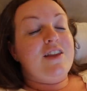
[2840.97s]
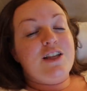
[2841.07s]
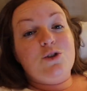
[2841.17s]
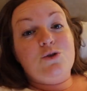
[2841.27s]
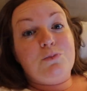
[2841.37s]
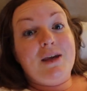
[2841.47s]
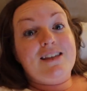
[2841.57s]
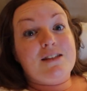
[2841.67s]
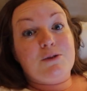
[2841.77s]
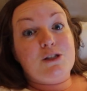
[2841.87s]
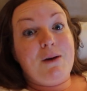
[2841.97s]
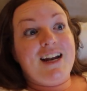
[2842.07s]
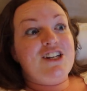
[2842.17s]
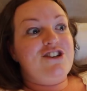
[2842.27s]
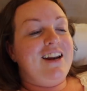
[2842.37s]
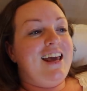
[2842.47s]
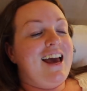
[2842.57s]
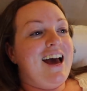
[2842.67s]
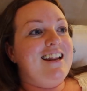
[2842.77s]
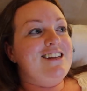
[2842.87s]
They do speak some Spanish in
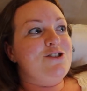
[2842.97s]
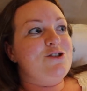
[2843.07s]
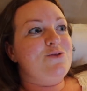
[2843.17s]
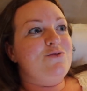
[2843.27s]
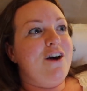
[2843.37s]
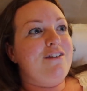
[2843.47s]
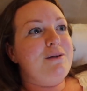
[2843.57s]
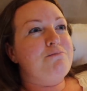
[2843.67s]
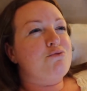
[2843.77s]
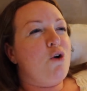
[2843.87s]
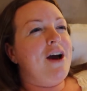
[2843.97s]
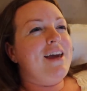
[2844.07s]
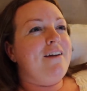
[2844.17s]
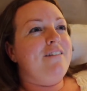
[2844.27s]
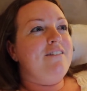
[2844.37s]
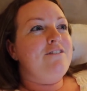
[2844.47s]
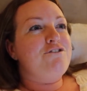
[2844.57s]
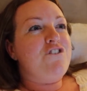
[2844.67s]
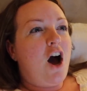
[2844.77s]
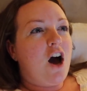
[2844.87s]
it, and it's just very bright and
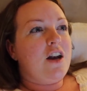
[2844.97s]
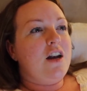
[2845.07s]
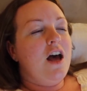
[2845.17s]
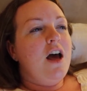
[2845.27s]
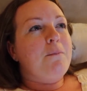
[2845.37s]
fun.